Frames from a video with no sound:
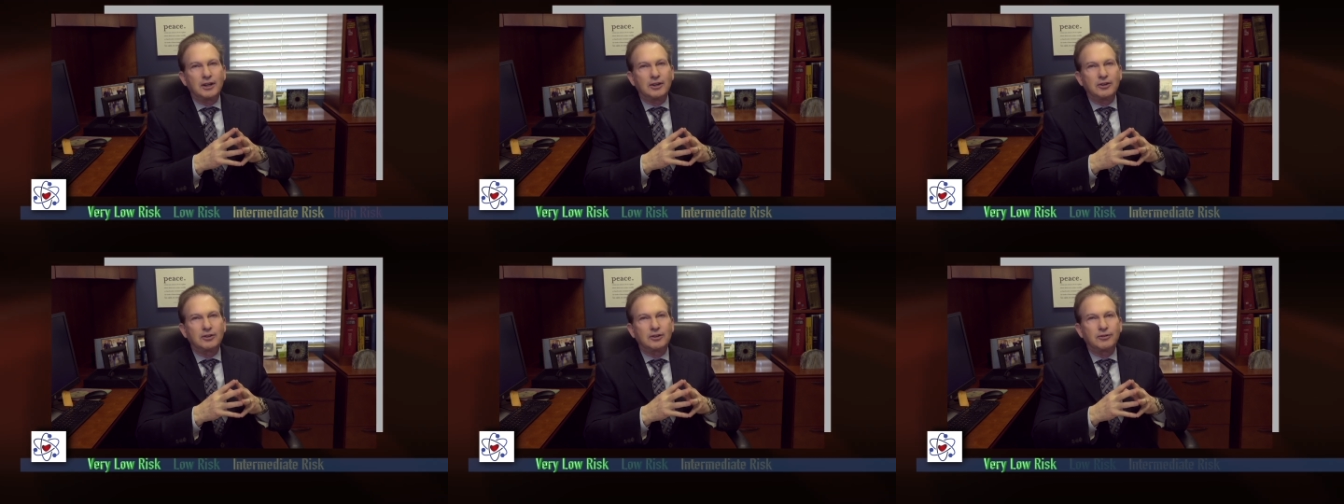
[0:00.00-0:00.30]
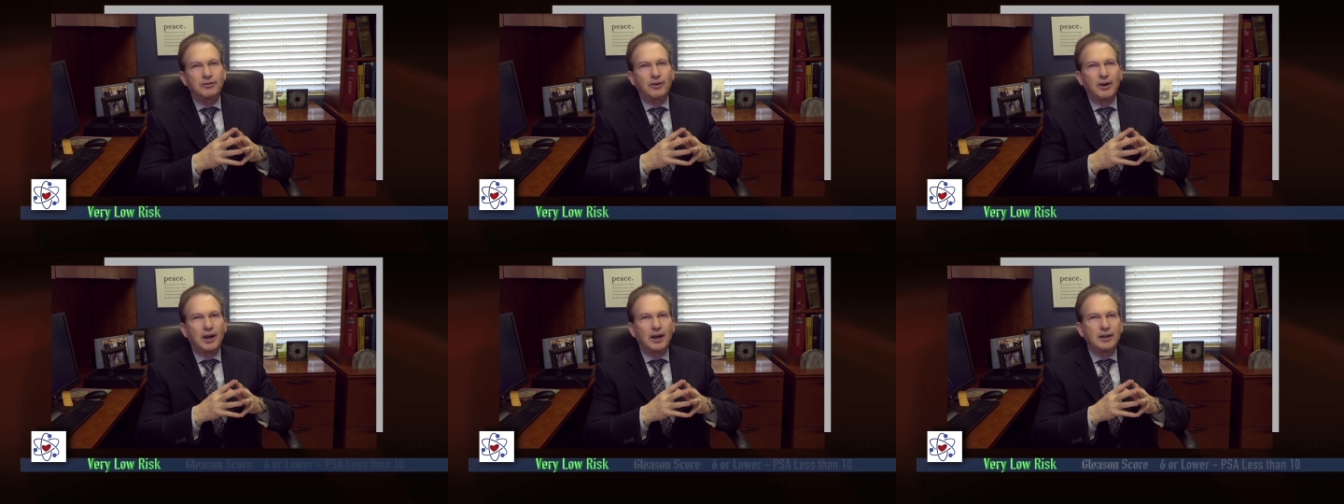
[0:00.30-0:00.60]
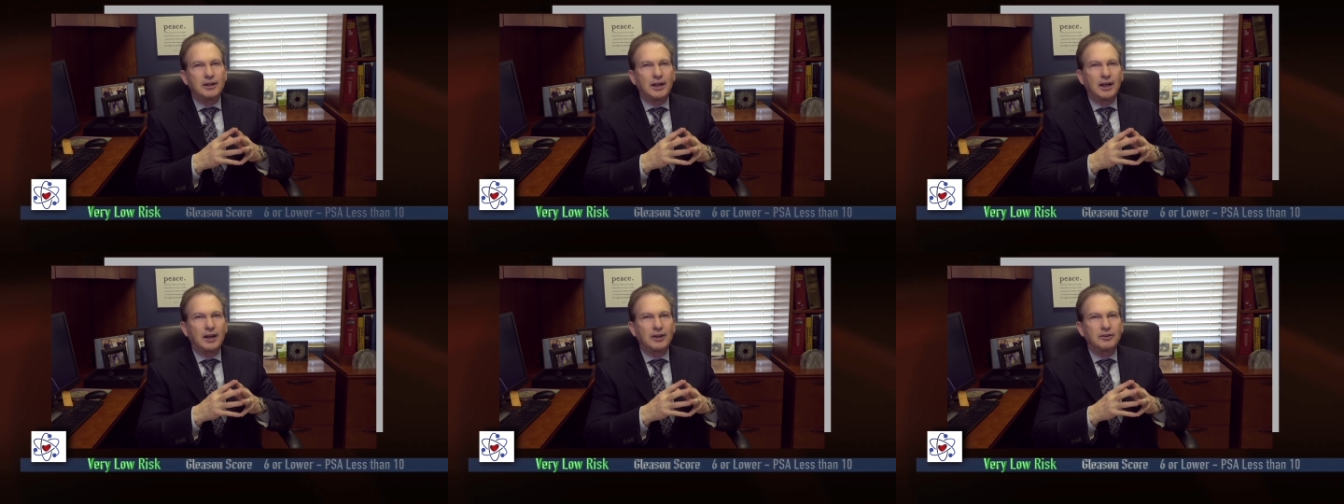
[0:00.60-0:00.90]
is
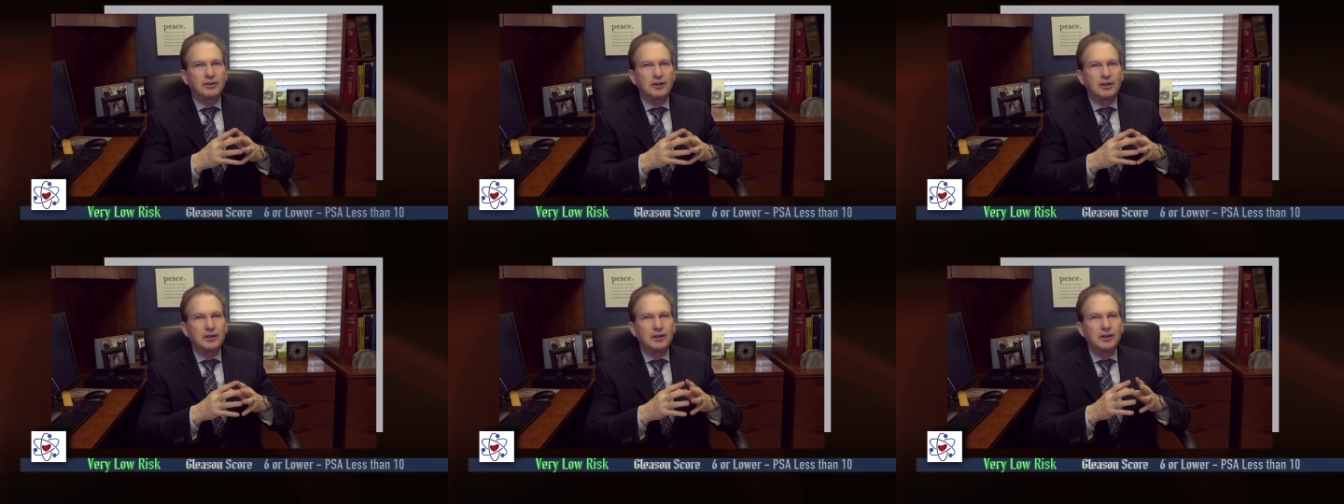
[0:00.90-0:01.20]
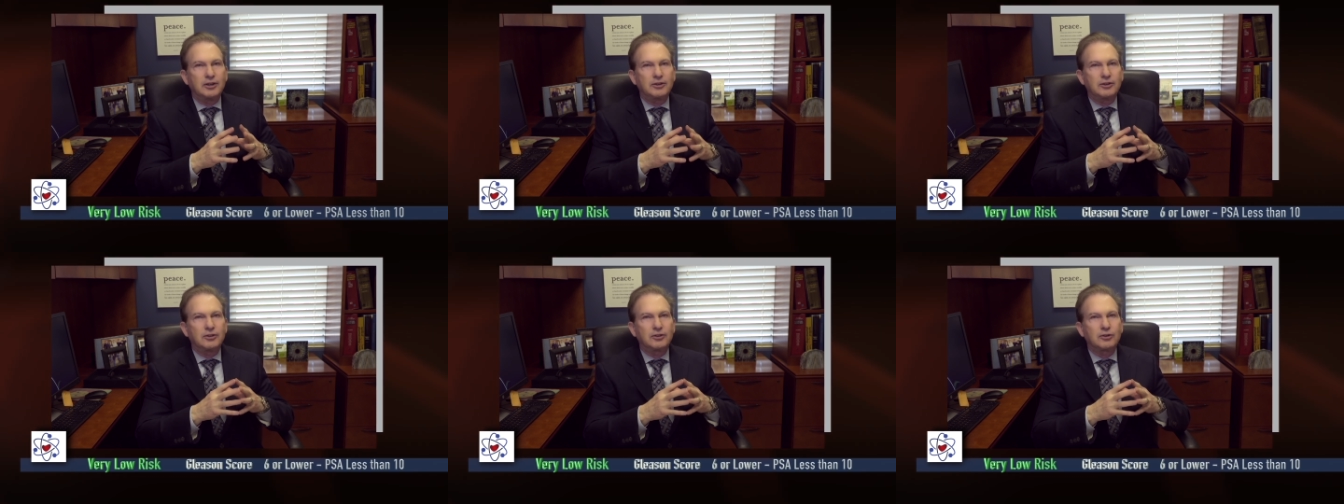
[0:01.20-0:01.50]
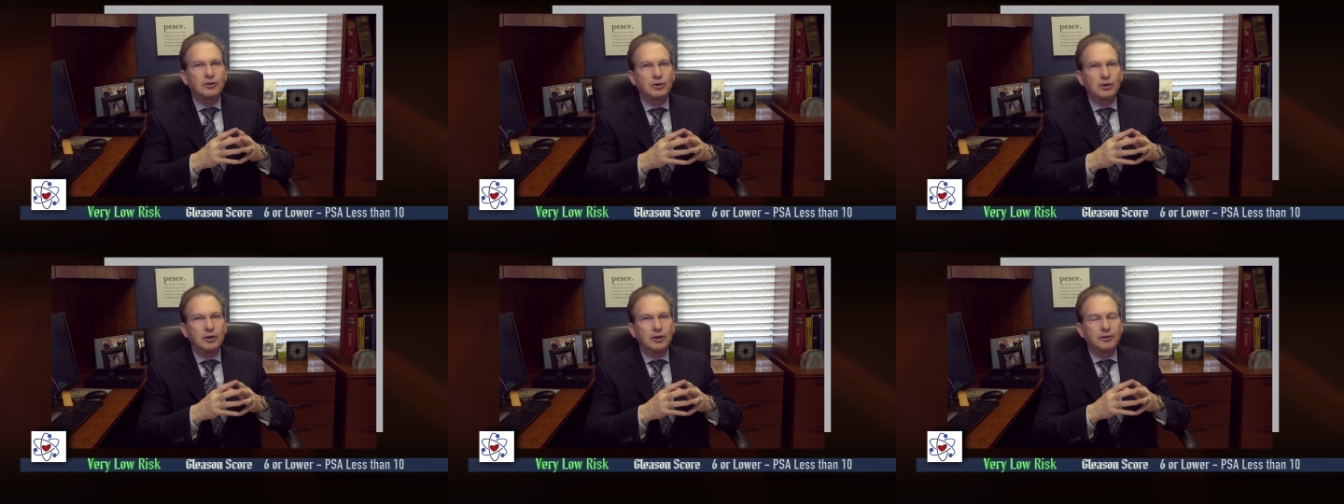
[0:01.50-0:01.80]
defined as a Gleason
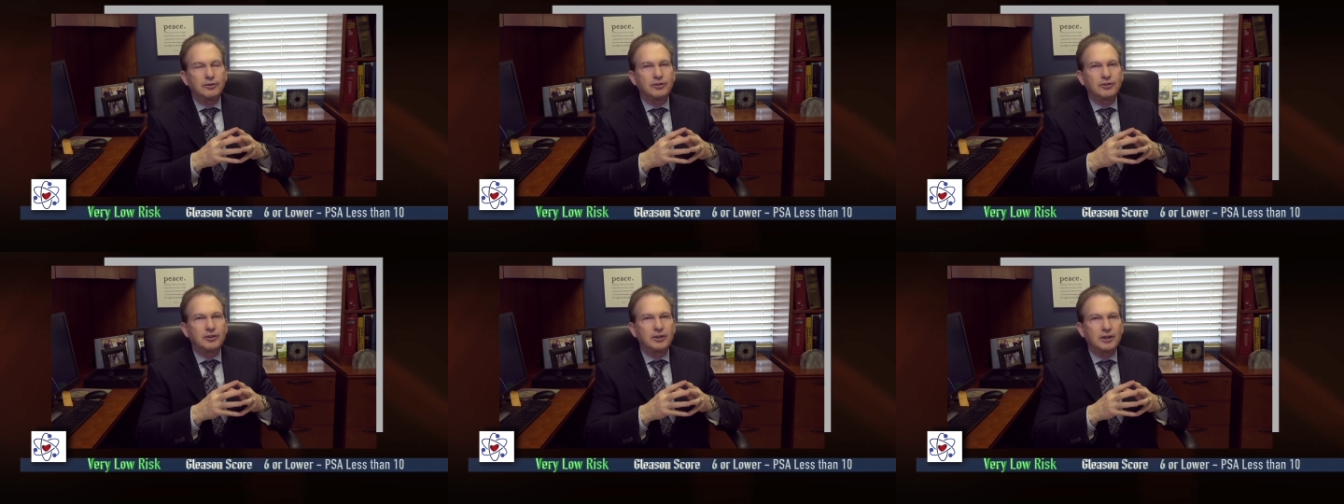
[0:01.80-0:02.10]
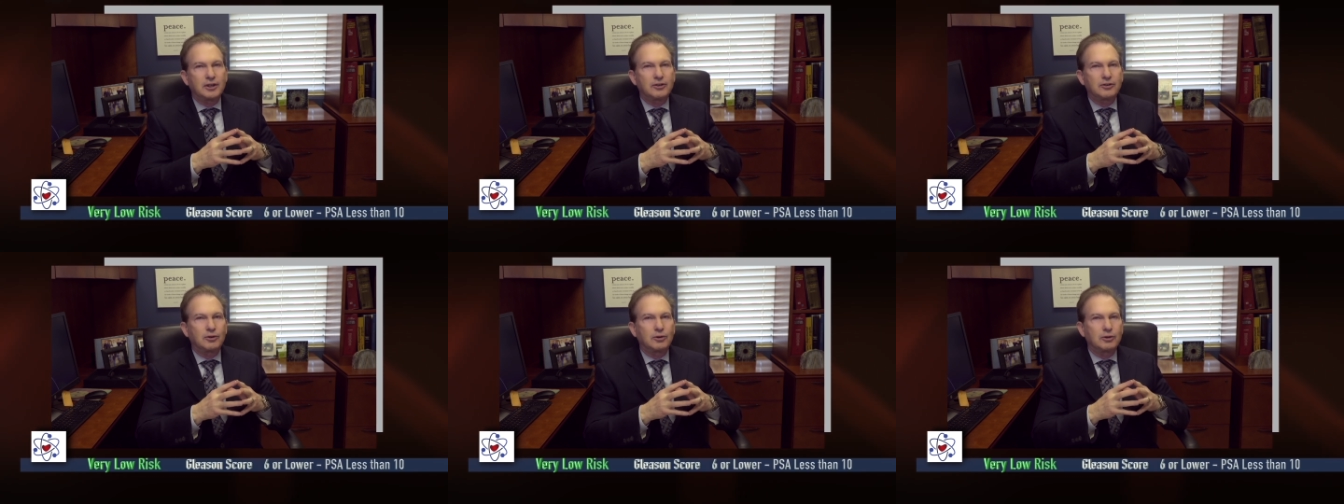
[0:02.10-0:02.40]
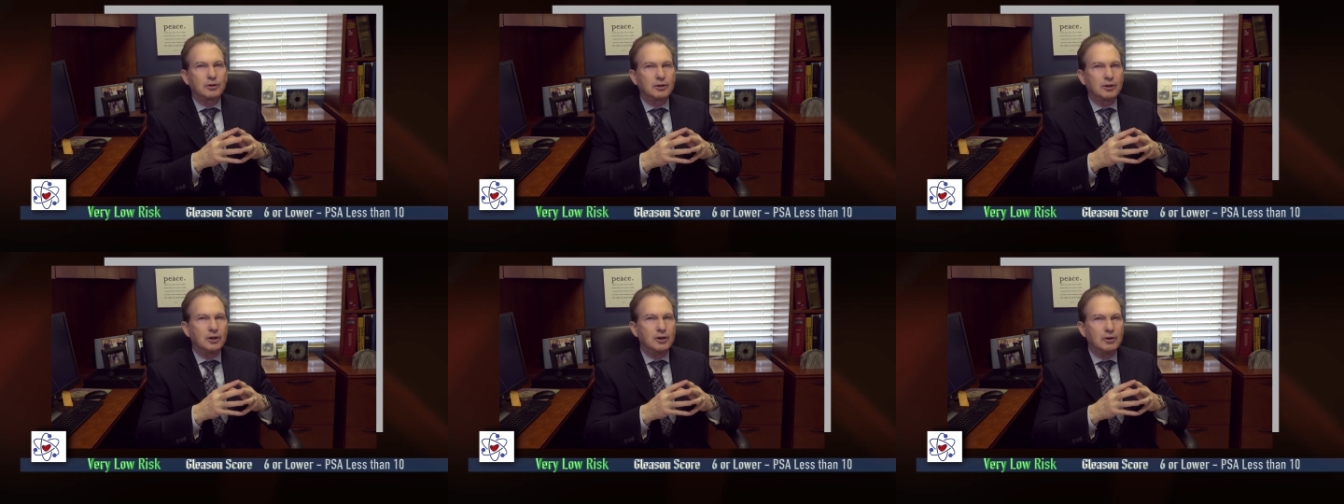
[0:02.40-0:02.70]
score of 6
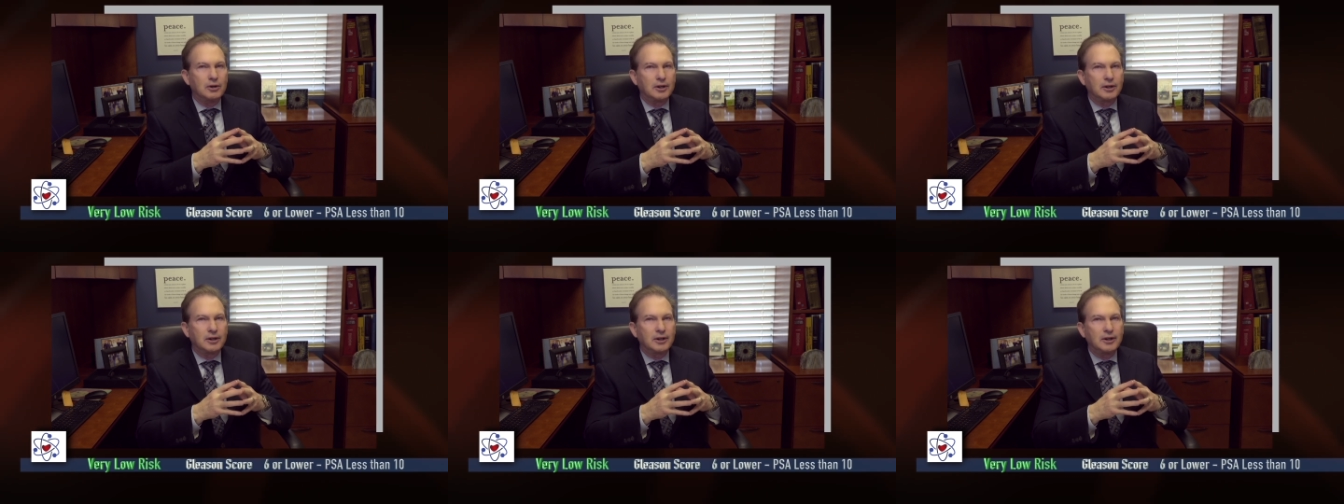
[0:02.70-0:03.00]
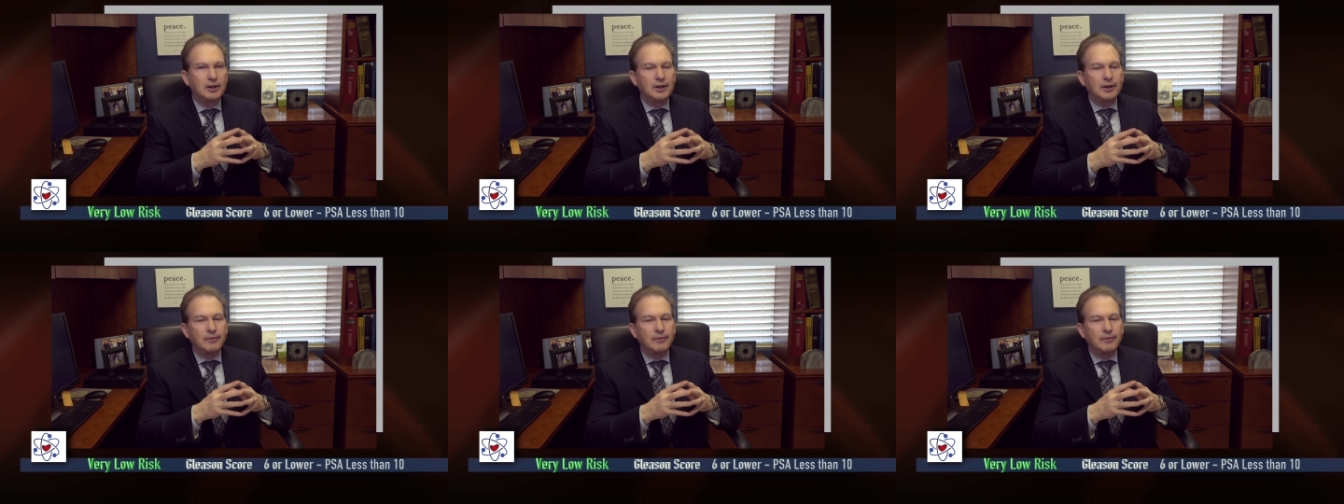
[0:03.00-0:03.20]
or lower